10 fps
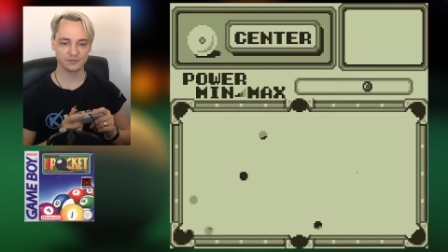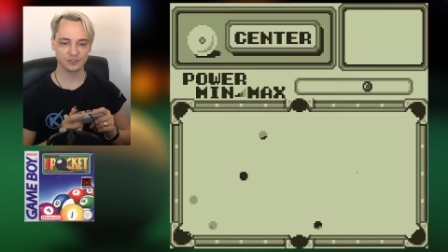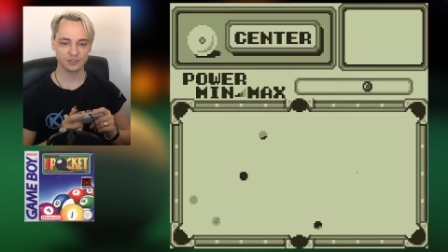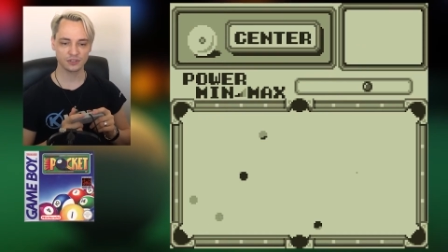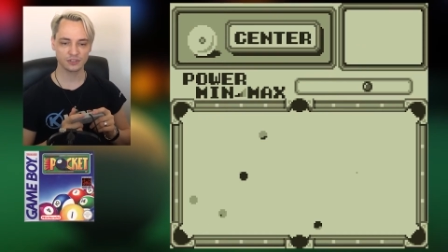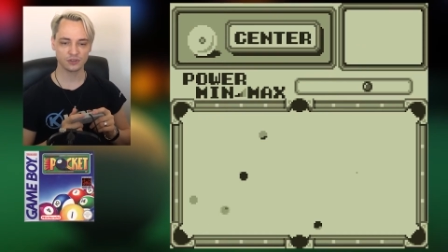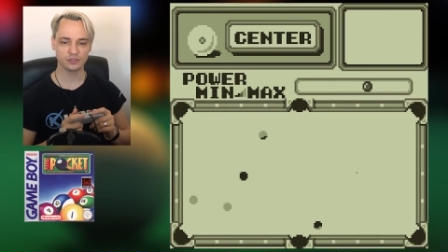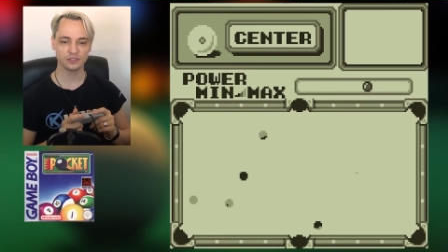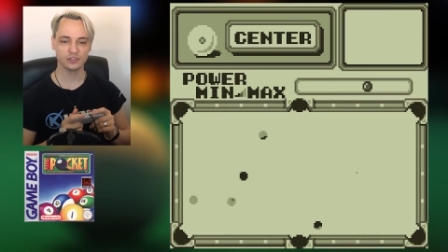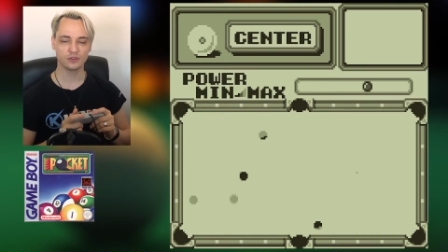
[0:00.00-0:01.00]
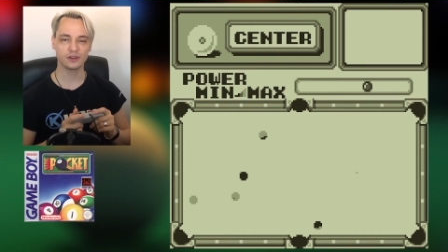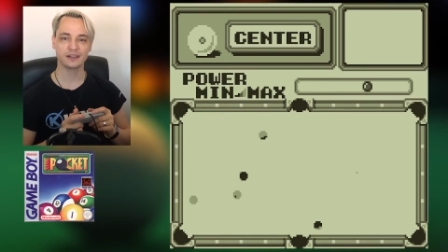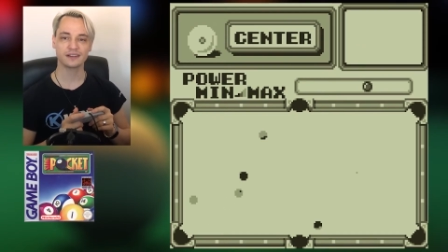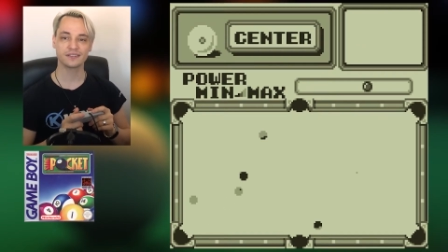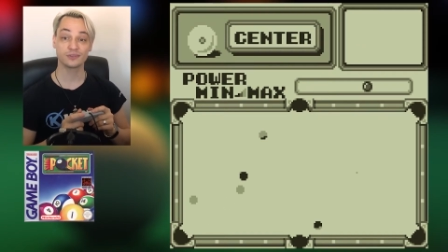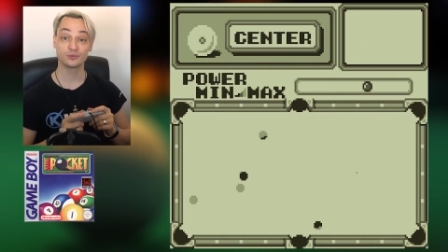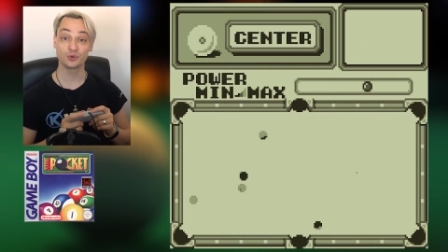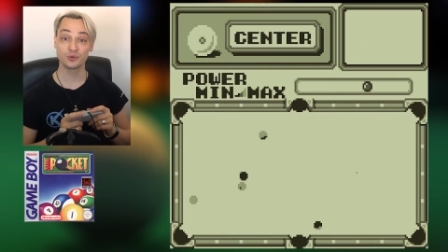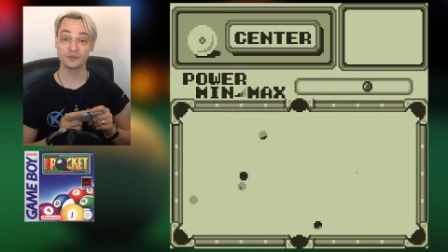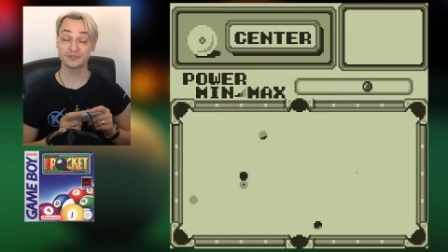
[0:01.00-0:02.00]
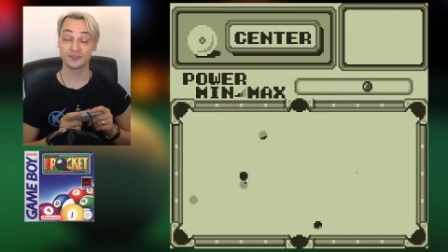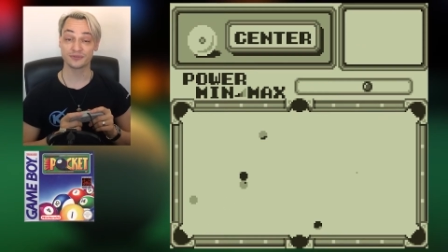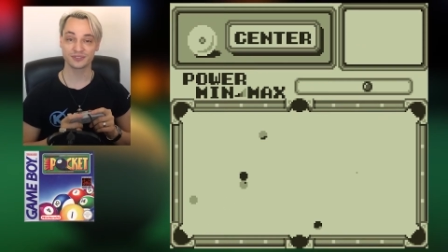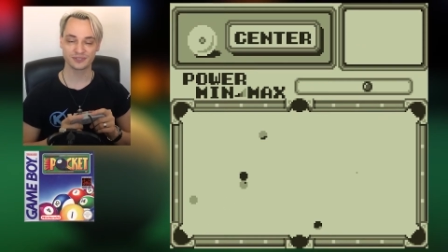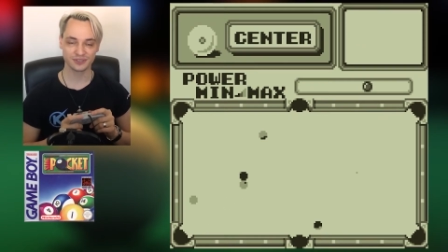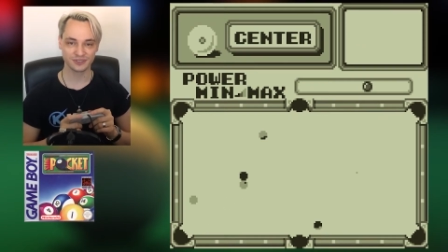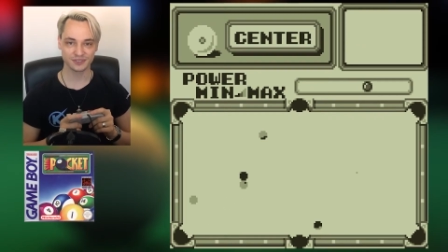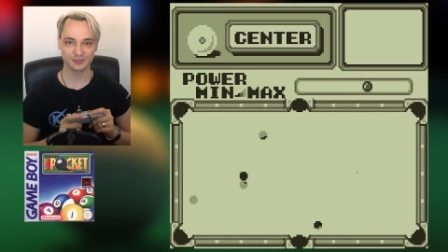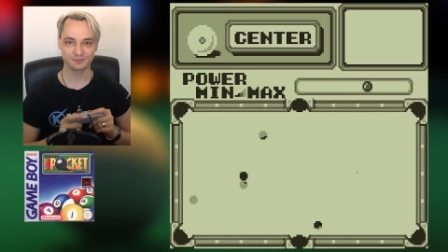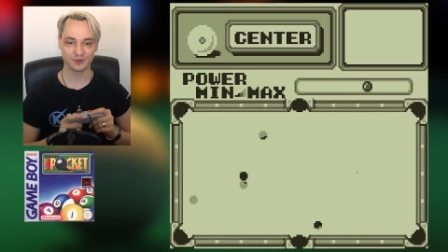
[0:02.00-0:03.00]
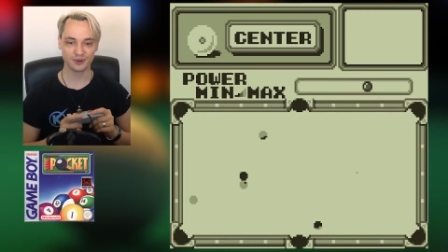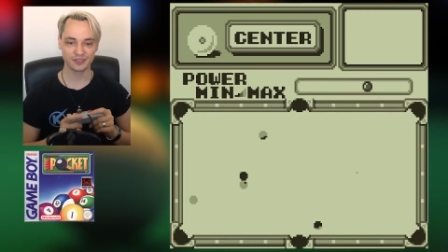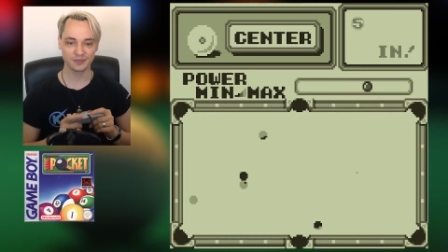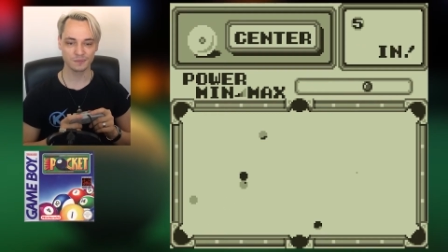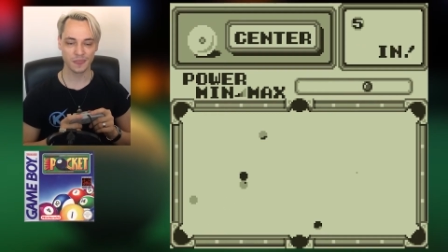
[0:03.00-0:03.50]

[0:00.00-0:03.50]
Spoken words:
if you don't know the rules of a certain sport